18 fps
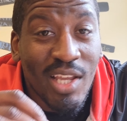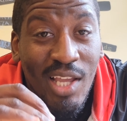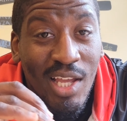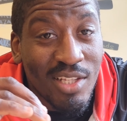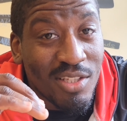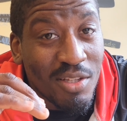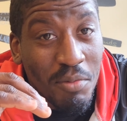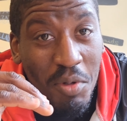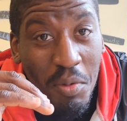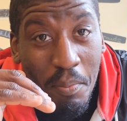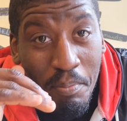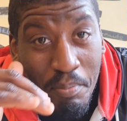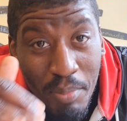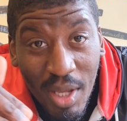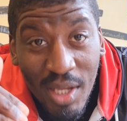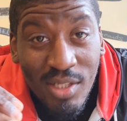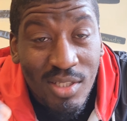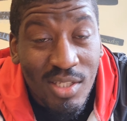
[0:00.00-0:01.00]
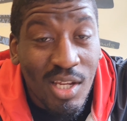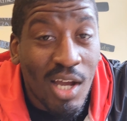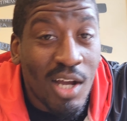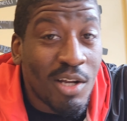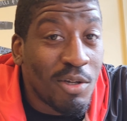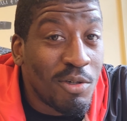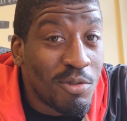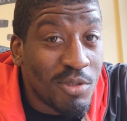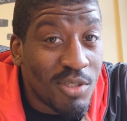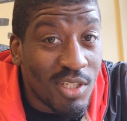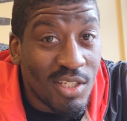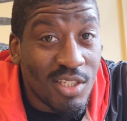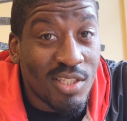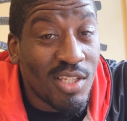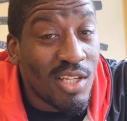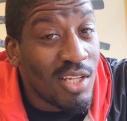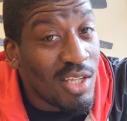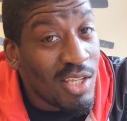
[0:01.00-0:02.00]
They got some of the best tacos in
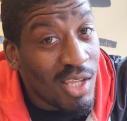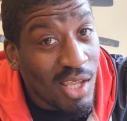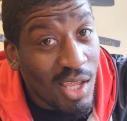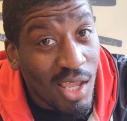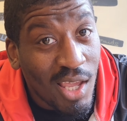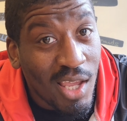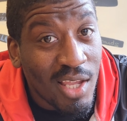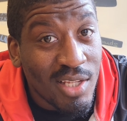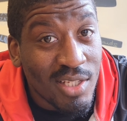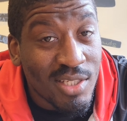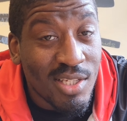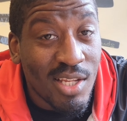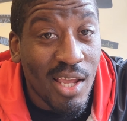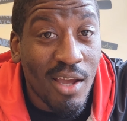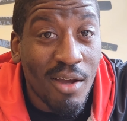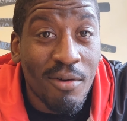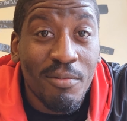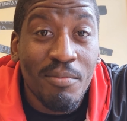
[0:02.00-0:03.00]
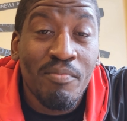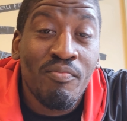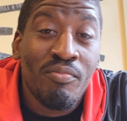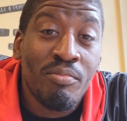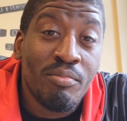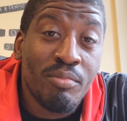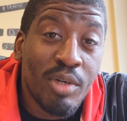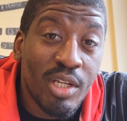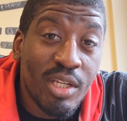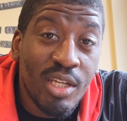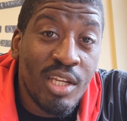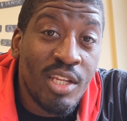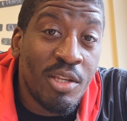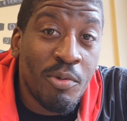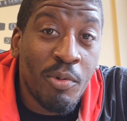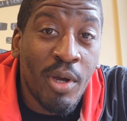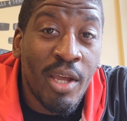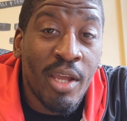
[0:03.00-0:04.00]
the city, hands down. But
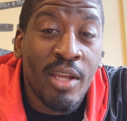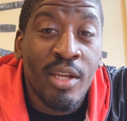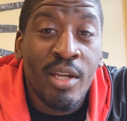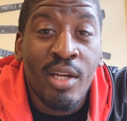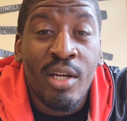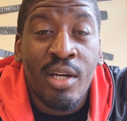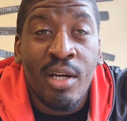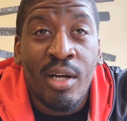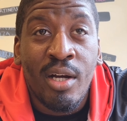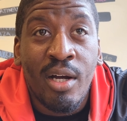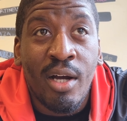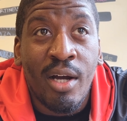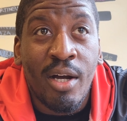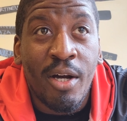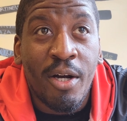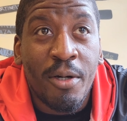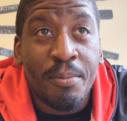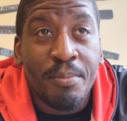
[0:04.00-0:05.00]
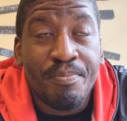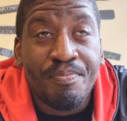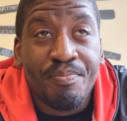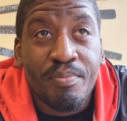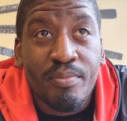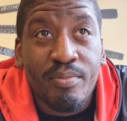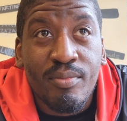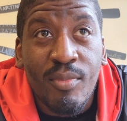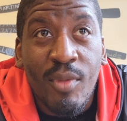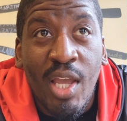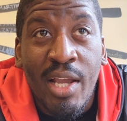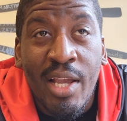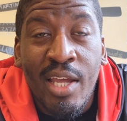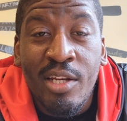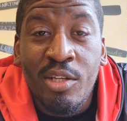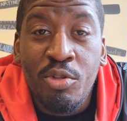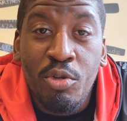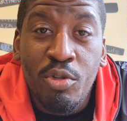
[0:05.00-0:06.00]
anyway, um, I
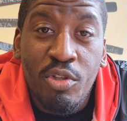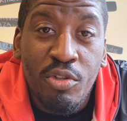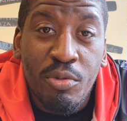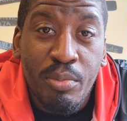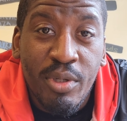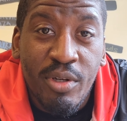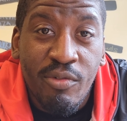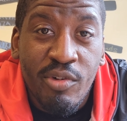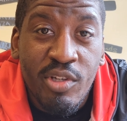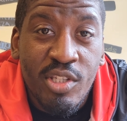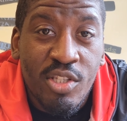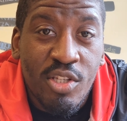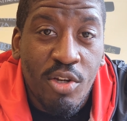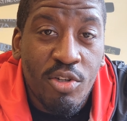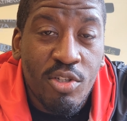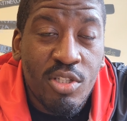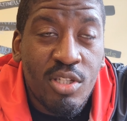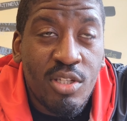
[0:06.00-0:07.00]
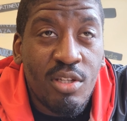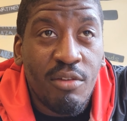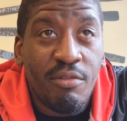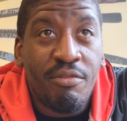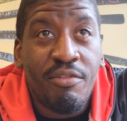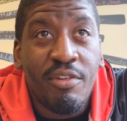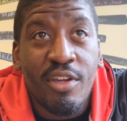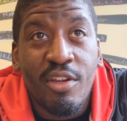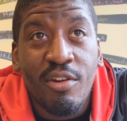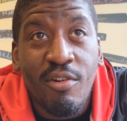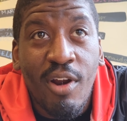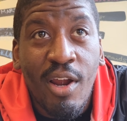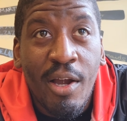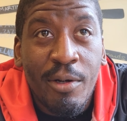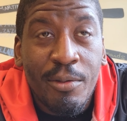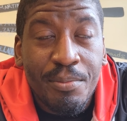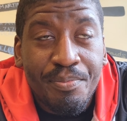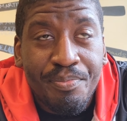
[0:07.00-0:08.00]
got to do a little bit of research to figure
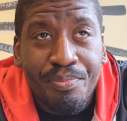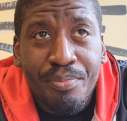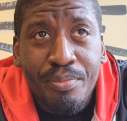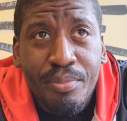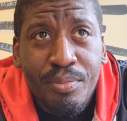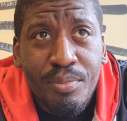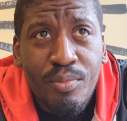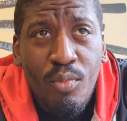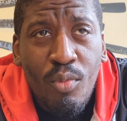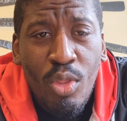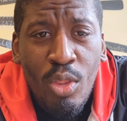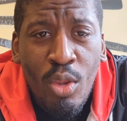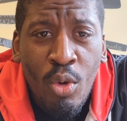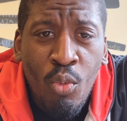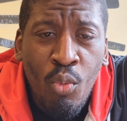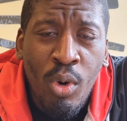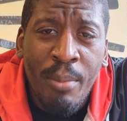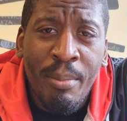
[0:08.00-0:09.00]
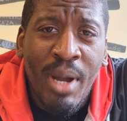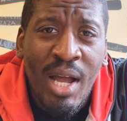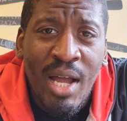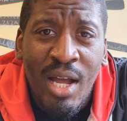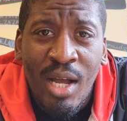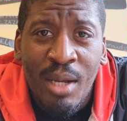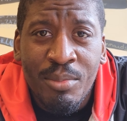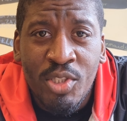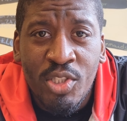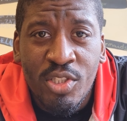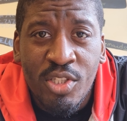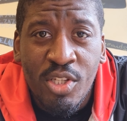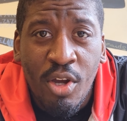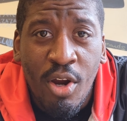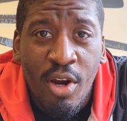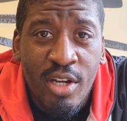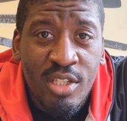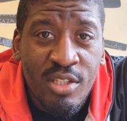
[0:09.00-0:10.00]
out what my
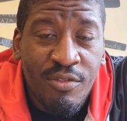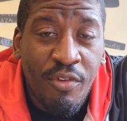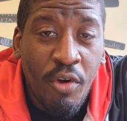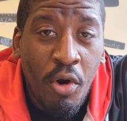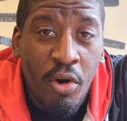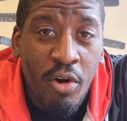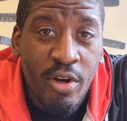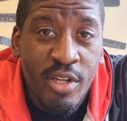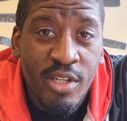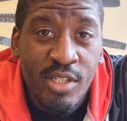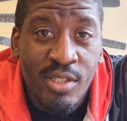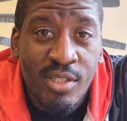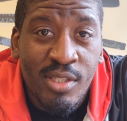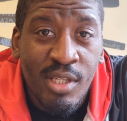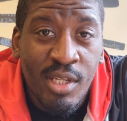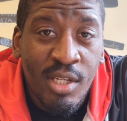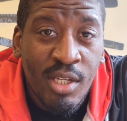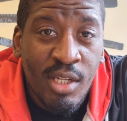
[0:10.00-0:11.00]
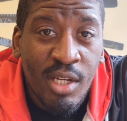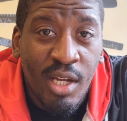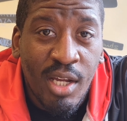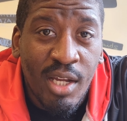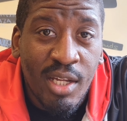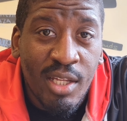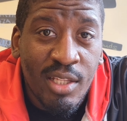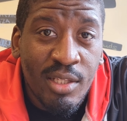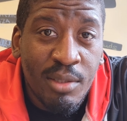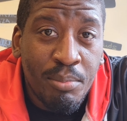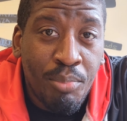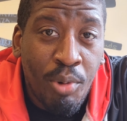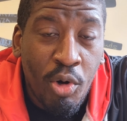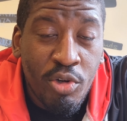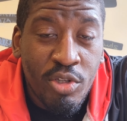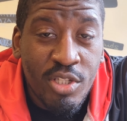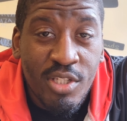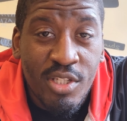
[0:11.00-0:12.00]
options are as far as uh,
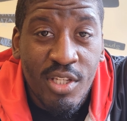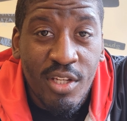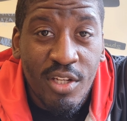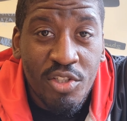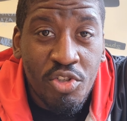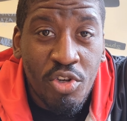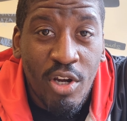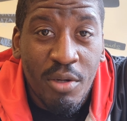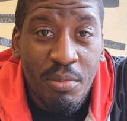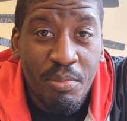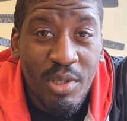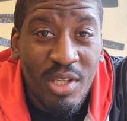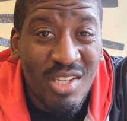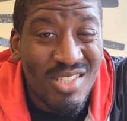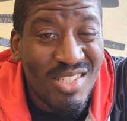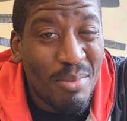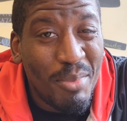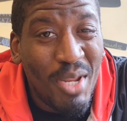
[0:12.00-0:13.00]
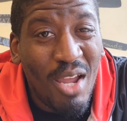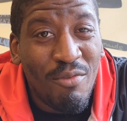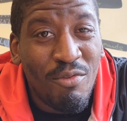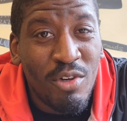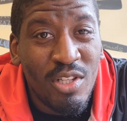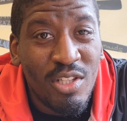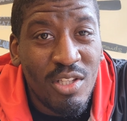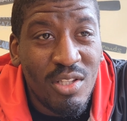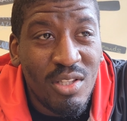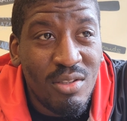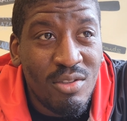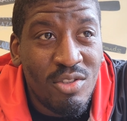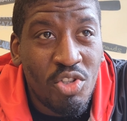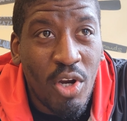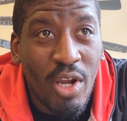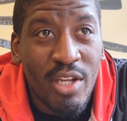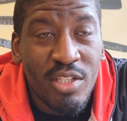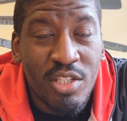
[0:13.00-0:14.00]
purchasing a truck, because I'm not really
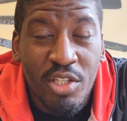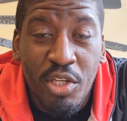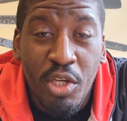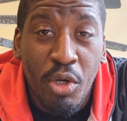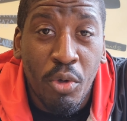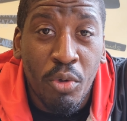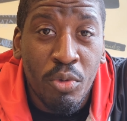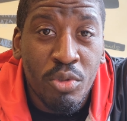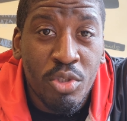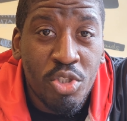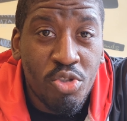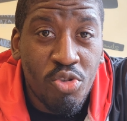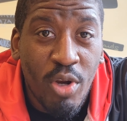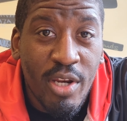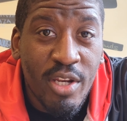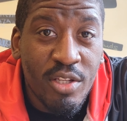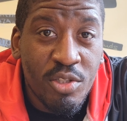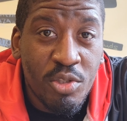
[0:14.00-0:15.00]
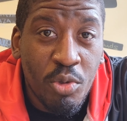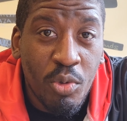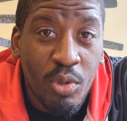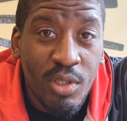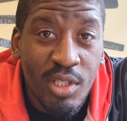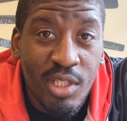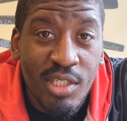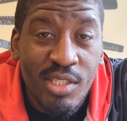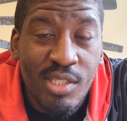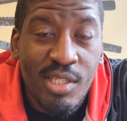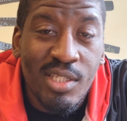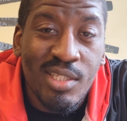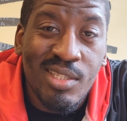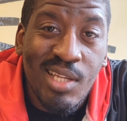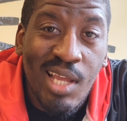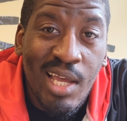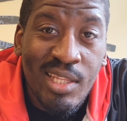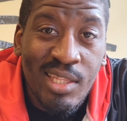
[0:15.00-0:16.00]
trying to go straight into a lease.
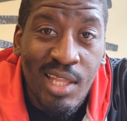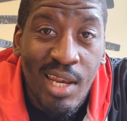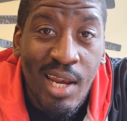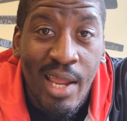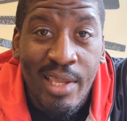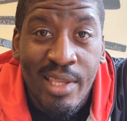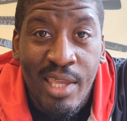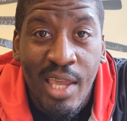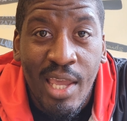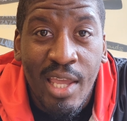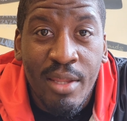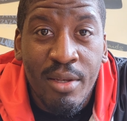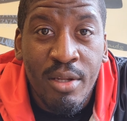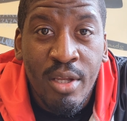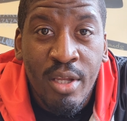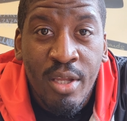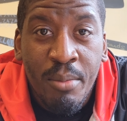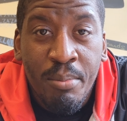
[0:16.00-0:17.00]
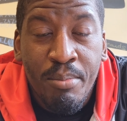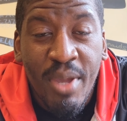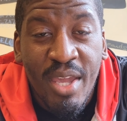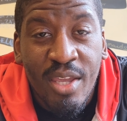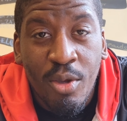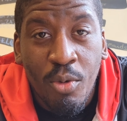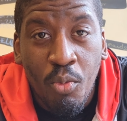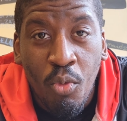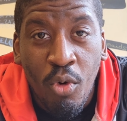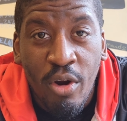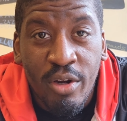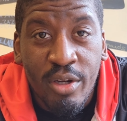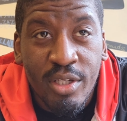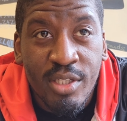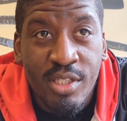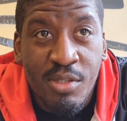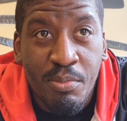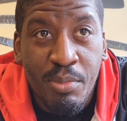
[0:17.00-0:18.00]
It's not that I can't make it work,
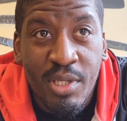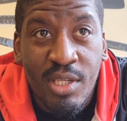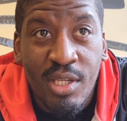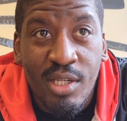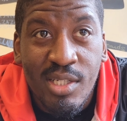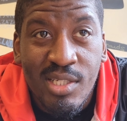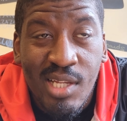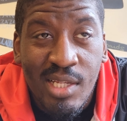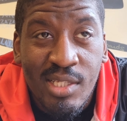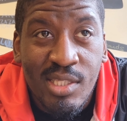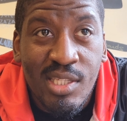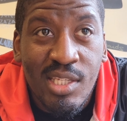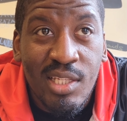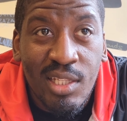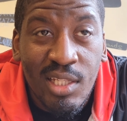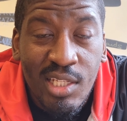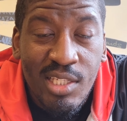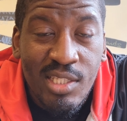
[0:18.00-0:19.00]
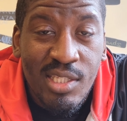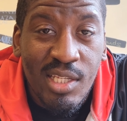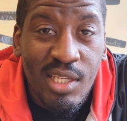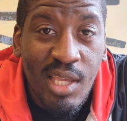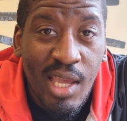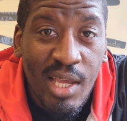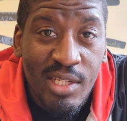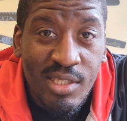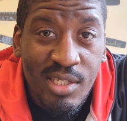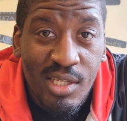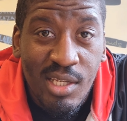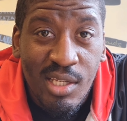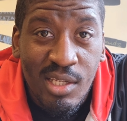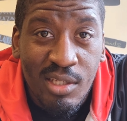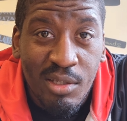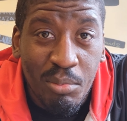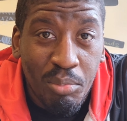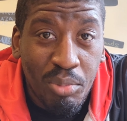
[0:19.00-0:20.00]
it's because I see leasing as
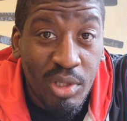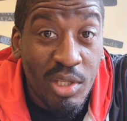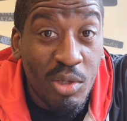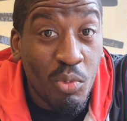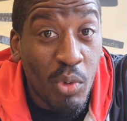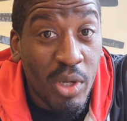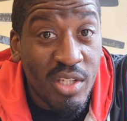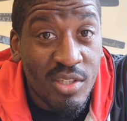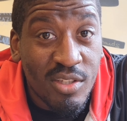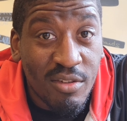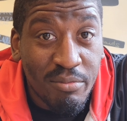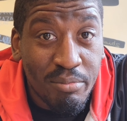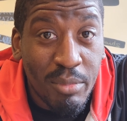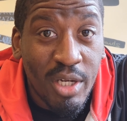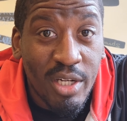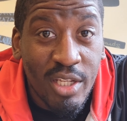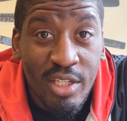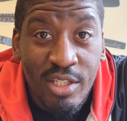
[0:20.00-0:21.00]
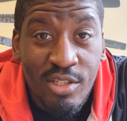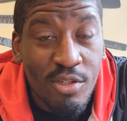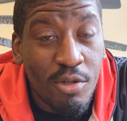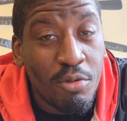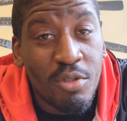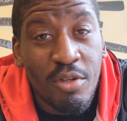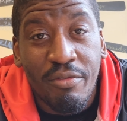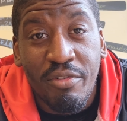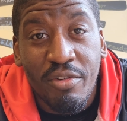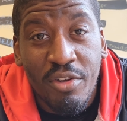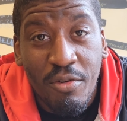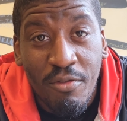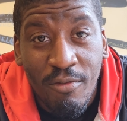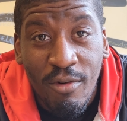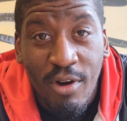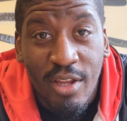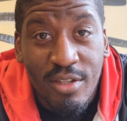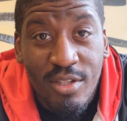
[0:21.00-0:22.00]
a complete waste of money. It's no different
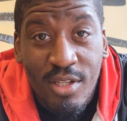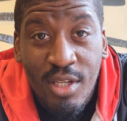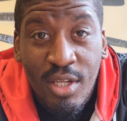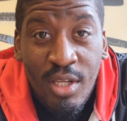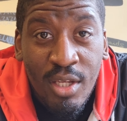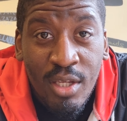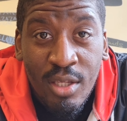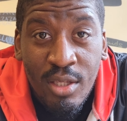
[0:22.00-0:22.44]
than rent.